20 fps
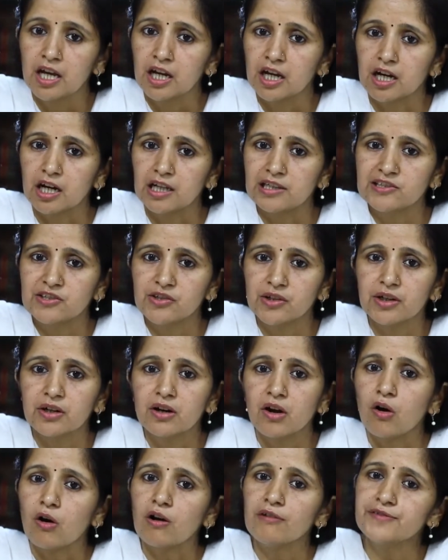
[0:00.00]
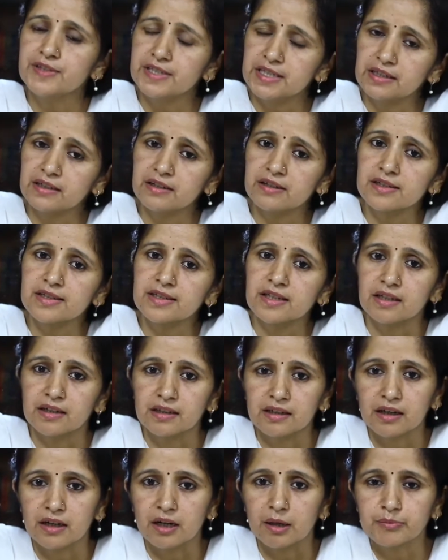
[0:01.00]
Culture of secrecy
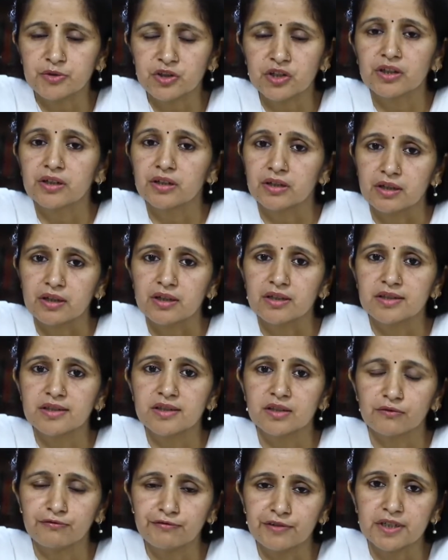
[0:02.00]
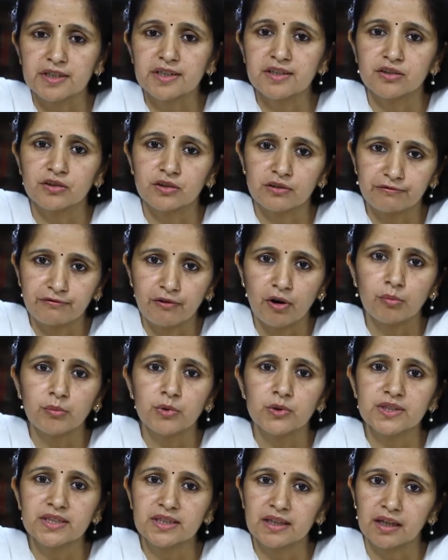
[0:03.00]
and corruption is the first and the
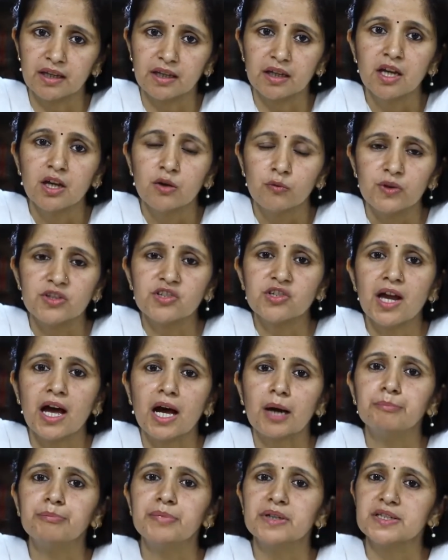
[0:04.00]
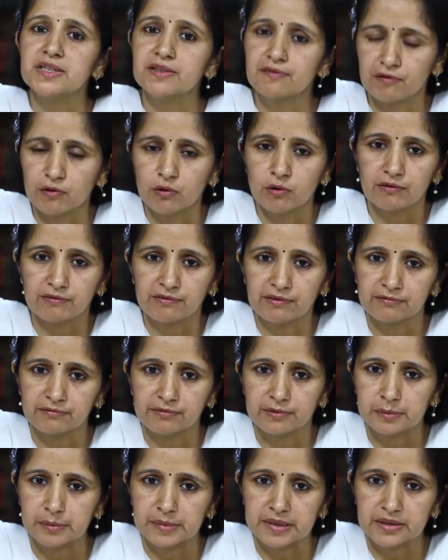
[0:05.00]
foremost thing which hampers flow of
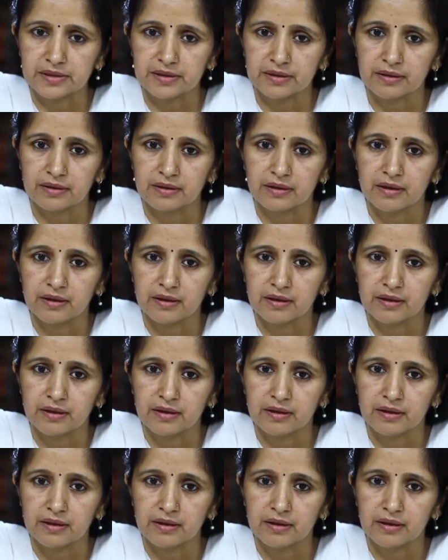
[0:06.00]
information.